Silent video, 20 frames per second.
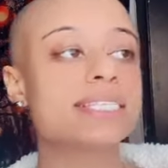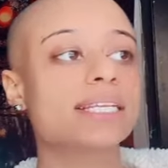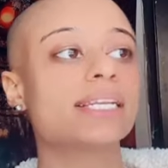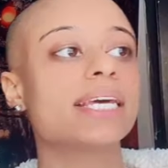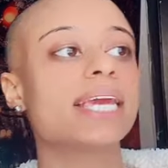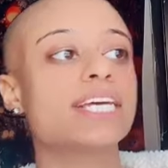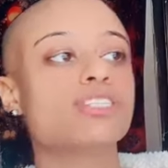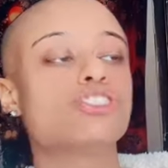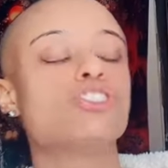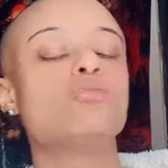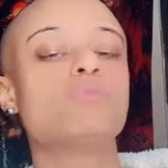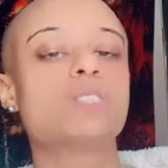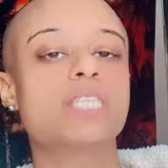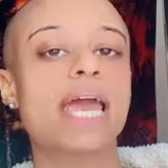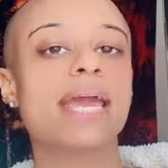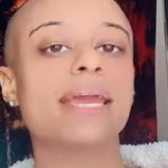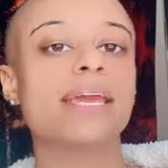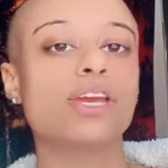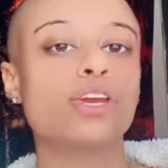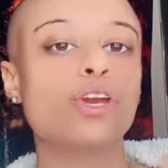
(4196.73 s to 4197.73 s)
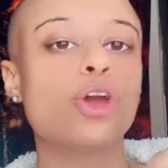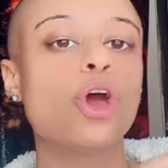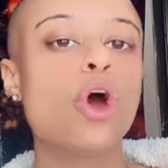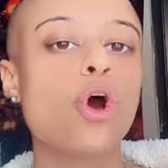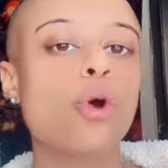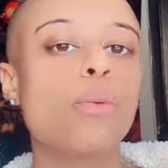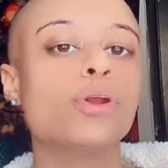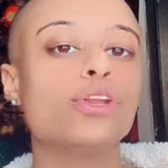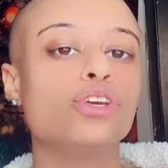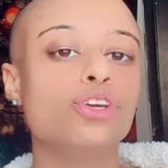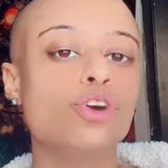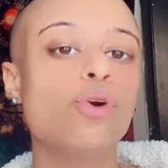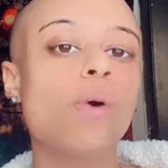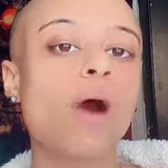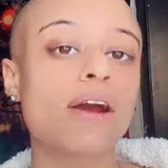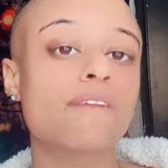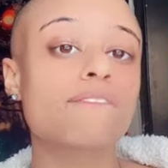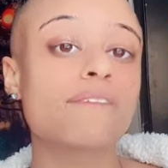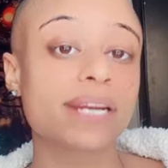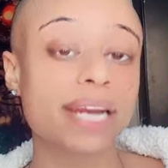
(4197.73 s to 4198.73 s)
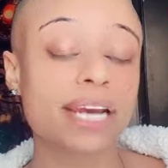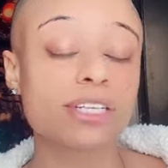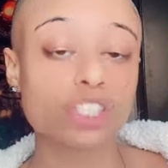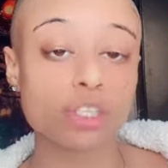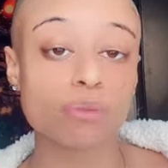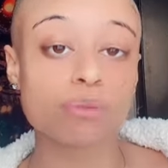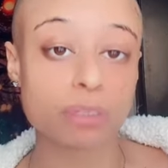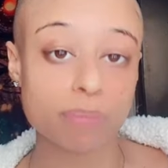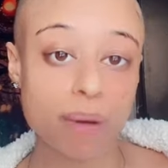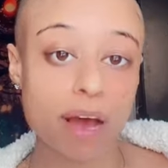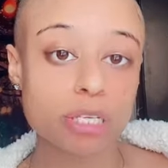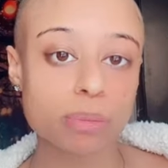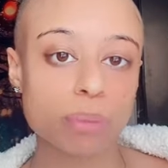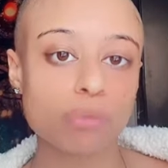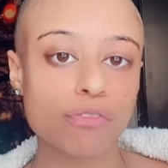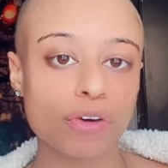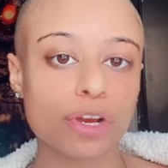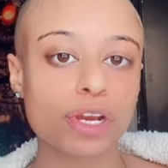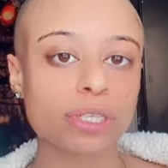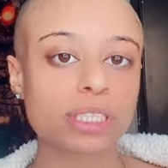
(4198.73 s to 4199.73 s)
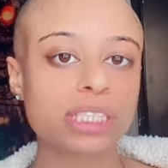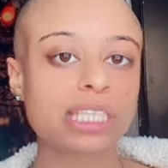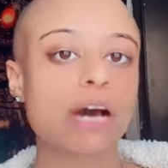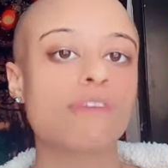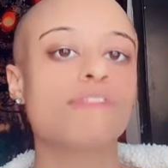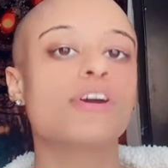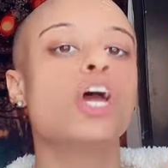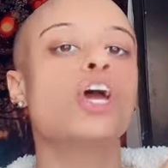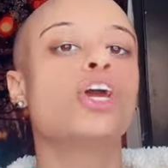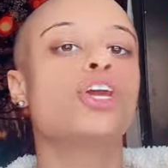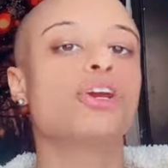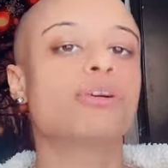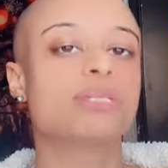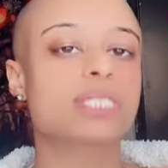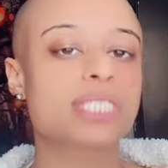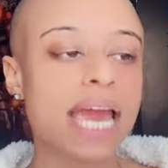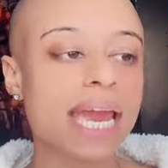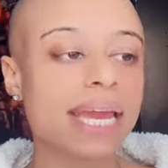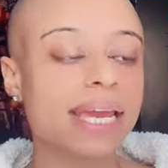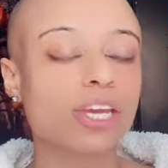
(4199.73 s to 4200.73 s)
Basically, it's you taking, when you are financially responsible for yourself, you're